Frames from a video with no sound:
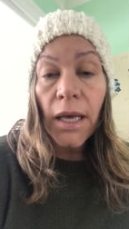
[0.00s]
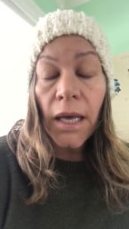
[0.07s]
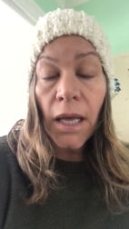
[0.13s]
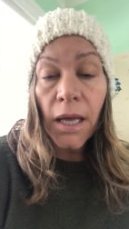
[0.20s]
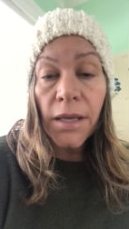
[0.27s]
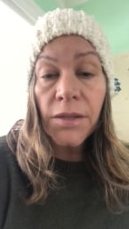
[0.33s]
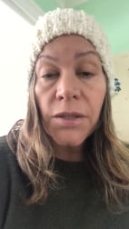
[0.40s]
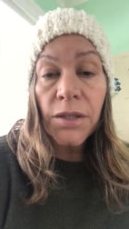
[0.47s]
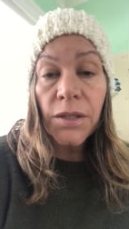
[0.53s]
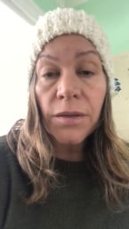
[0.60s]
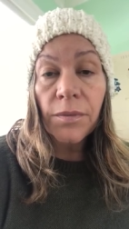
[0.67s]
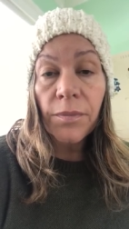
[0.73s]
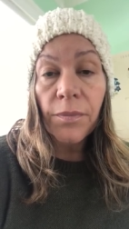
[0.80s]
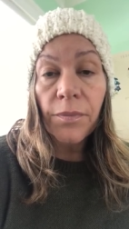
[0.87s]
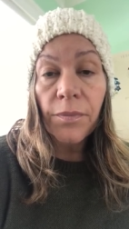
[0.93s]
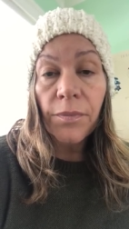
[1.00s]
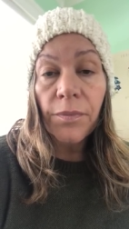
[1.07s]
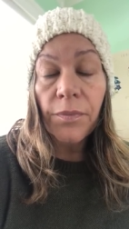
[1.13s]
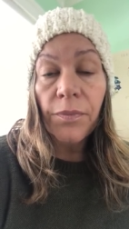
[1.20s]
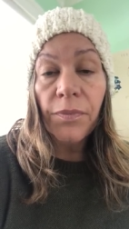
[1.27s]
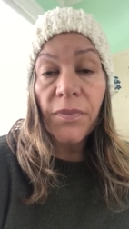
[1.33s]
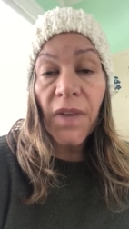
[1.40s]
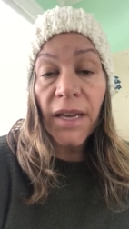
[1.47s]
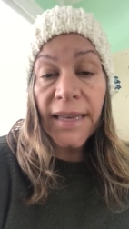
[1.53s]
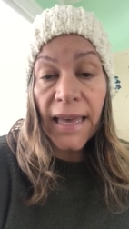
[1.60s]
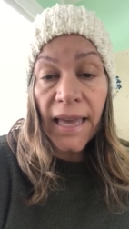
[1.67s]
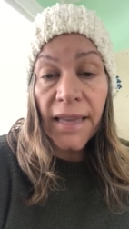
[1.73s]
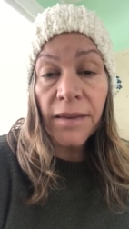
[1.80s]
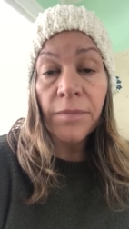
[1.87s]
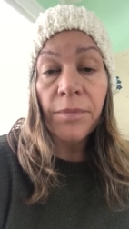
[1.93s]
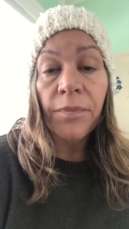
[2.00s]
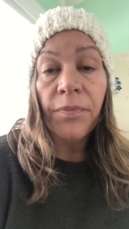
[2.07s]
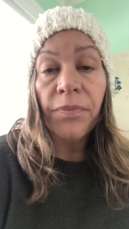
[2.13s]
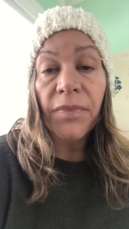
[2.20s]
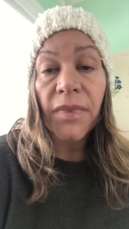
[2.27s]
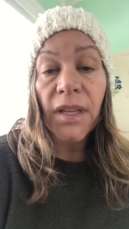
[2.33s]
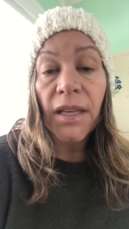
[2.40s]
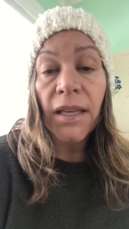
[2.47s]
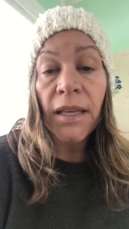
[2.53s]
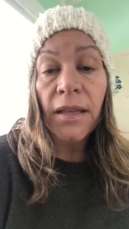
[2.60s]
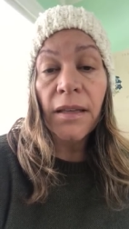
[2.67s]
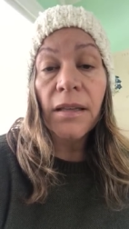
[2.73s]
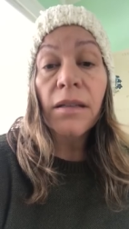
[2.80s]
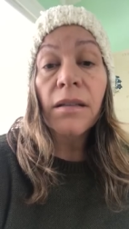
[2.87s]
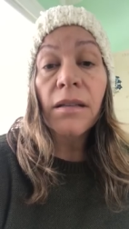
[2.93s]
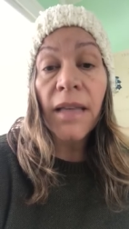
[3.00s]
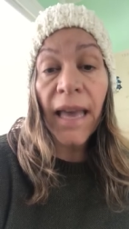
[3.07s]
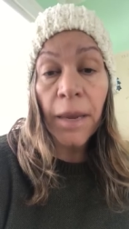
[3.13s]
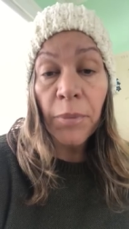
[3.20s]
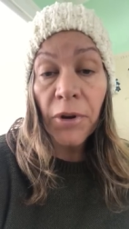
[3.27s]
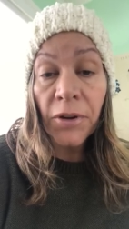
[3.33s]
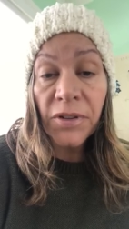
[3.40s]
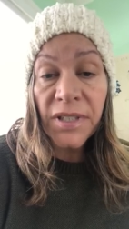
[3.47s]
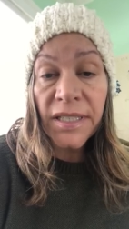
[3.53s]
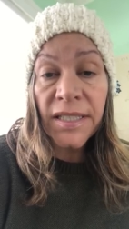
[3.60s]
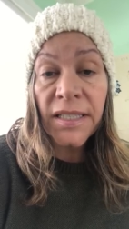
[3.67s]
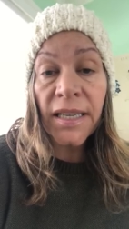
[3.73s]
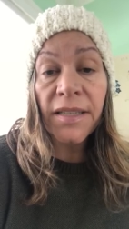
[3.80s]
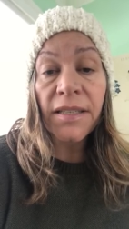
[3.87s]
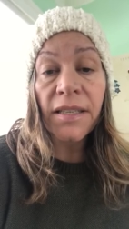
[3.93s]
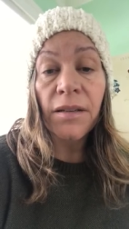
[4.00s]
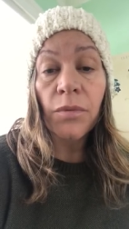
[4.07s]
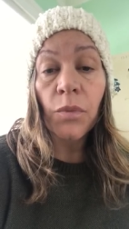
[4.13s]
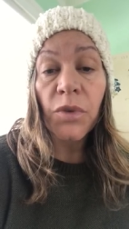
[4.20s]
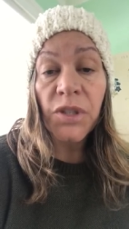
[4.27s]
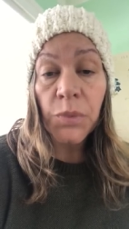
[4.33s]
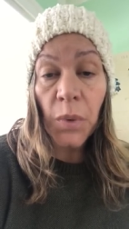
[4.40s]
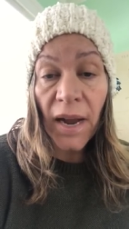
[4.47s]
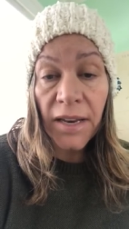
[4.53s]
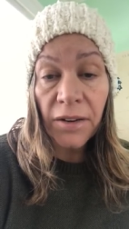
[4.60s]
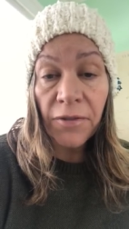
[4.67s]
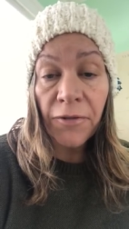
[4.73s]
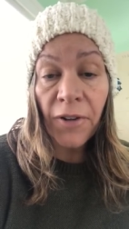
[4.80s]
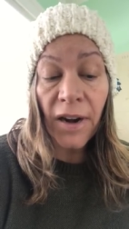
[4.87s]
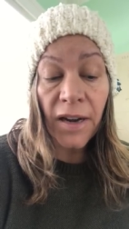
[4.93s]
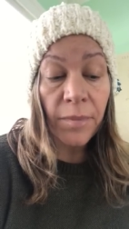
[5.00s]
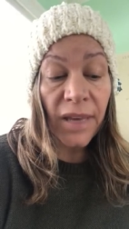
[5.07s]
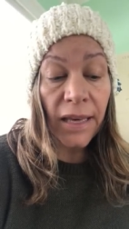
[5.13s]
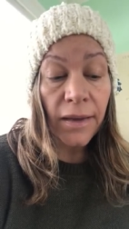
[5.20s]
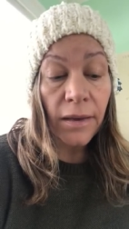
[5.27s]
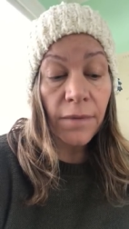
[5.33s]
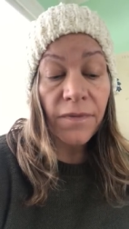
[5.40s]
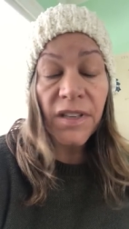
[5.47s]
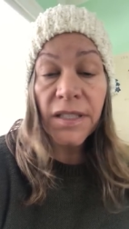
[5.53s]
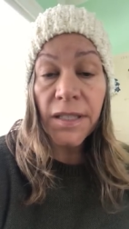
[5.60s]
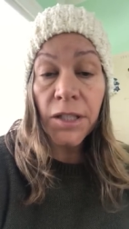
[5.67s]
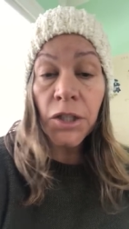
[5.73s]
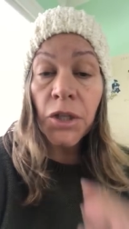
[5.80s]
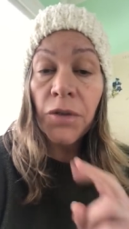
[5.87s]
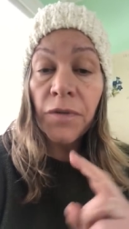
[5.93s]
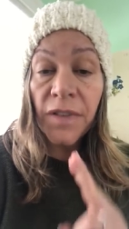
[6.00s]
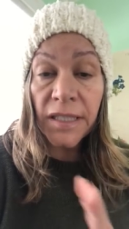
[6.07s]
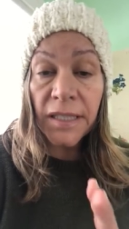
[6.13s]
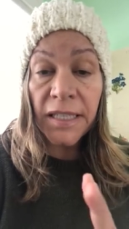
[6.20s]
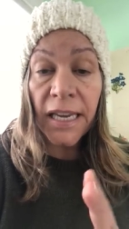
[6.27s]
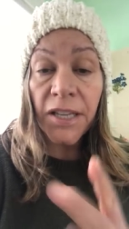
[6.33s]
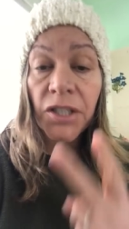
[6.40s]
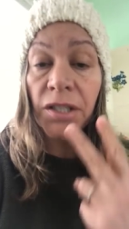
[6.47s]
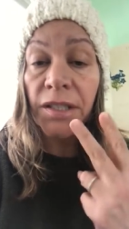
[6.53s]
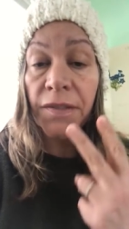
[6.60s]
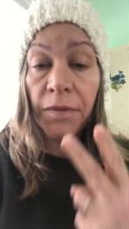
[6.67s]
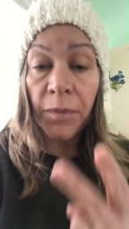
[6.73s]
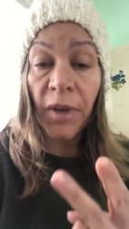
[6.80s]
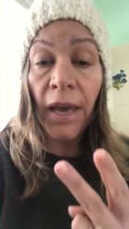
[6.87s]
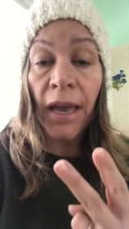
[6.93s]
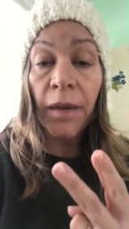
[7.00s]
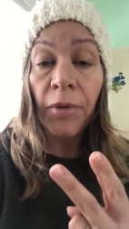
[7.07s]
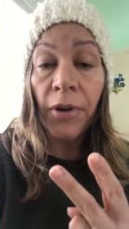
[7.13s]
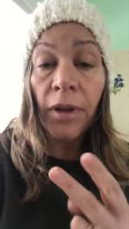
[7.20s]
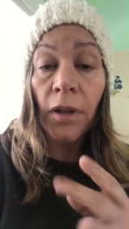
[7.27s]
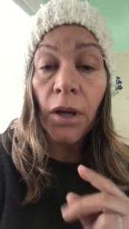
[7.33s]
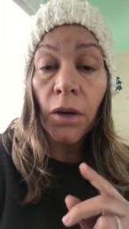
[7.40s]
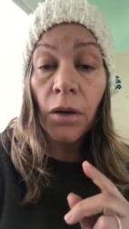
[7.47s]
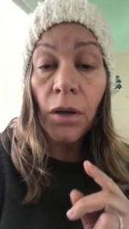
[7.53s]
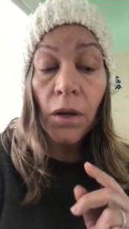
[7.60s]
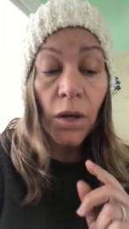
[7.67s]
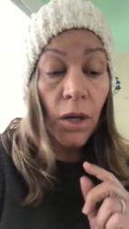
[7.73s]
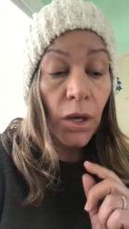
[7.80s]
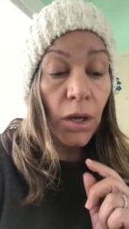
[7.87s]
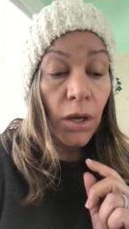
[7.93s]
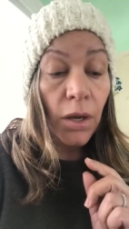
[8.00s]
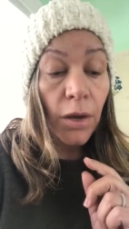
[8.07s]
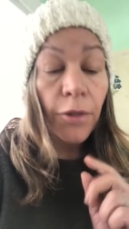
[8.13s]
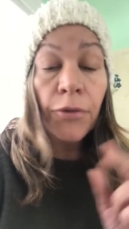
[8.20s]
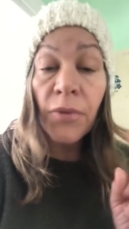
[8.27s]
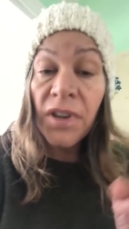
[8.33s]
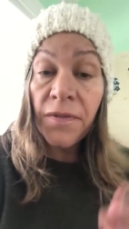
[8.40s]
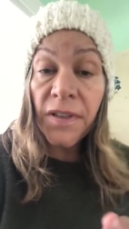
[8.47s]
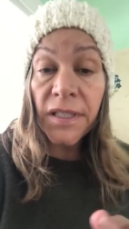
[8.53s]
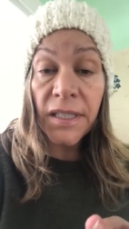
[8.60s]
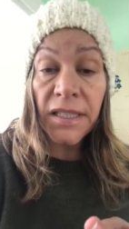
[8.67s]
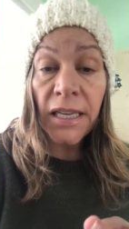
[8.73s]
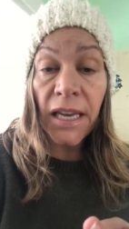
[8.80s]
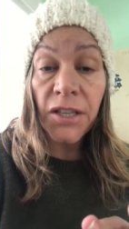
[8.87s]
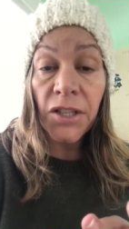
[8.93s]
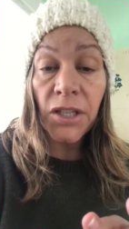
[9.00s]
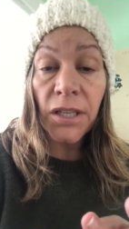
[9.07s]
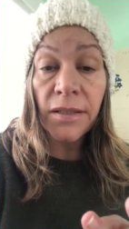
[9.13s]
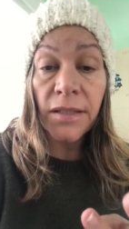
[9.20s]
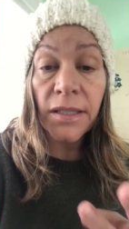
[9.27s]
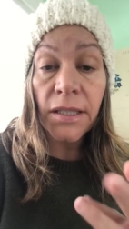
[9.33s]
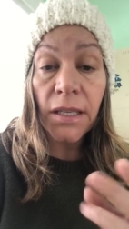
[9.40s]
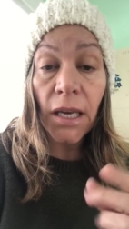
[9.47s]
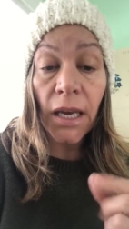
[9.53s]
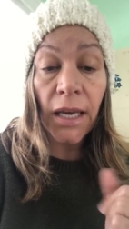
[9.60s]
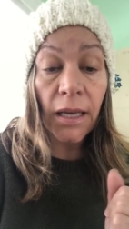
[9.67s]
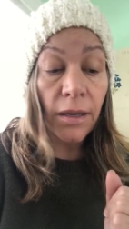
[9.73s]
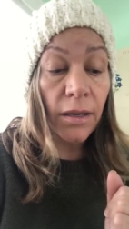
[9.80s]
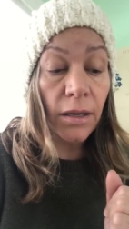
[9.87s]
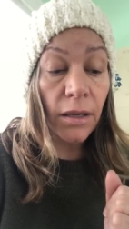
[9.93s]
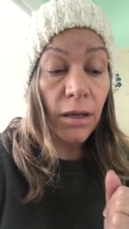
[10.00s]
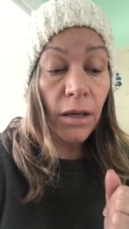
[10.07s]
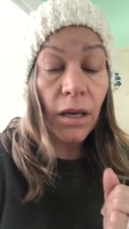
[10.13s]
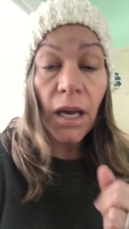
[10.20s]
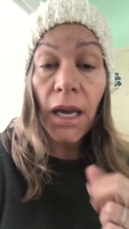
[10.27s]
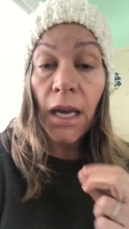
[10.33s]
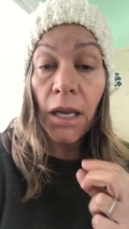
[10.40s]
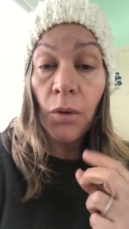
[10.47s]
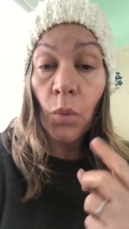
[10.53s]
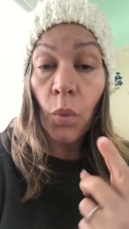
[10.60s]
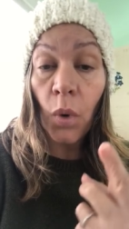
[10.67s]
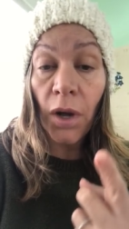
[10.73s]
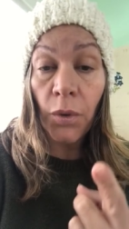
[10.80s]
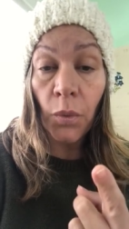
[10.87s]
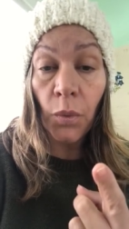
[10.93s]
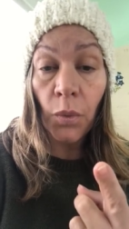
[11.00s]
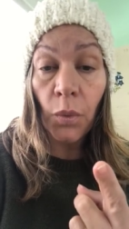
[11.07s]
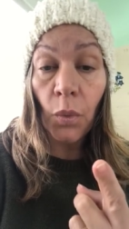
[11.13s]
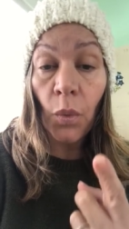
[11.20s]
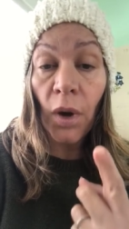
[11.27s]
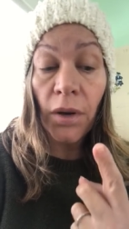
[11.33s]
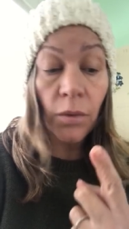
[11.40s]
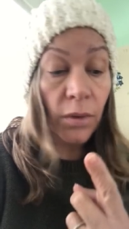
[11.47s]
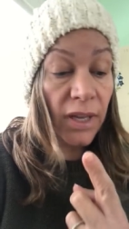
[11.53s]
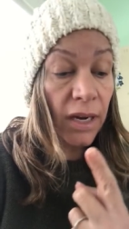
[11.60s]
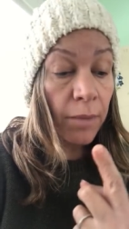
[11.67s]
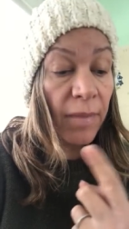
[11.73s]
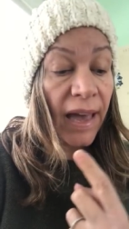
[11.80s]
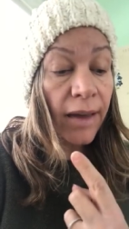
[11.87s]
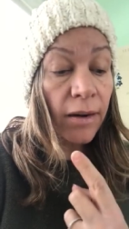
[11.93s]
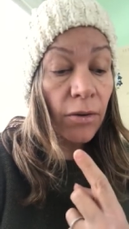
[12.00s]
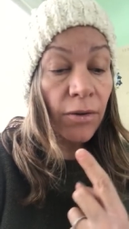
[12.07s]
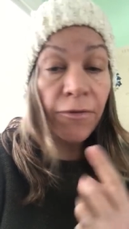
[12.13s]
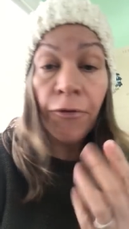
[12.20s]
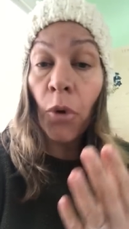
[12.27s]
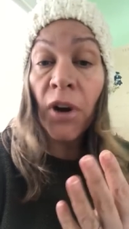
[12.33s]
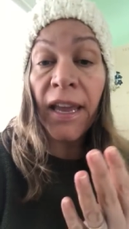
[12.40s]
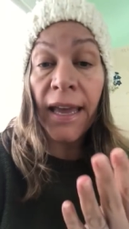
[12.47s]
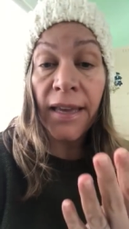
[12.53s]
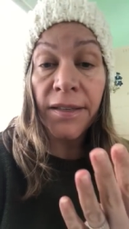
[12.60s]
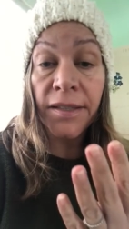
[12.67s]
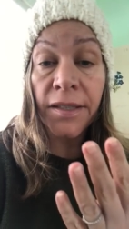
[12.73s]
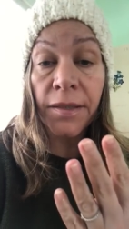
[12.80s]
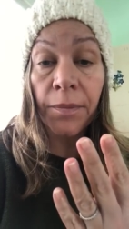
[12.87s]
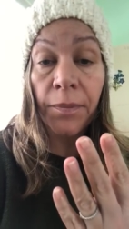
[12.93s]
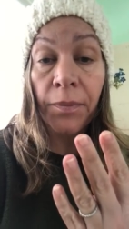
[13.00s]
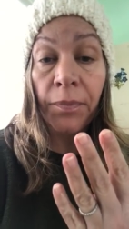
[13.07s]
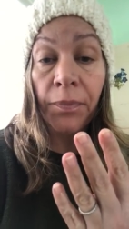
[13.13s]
And again, Gabriel descended, was right in front of me. This is two visitations from Gabriel and three visitations in one in a matter of 4 days.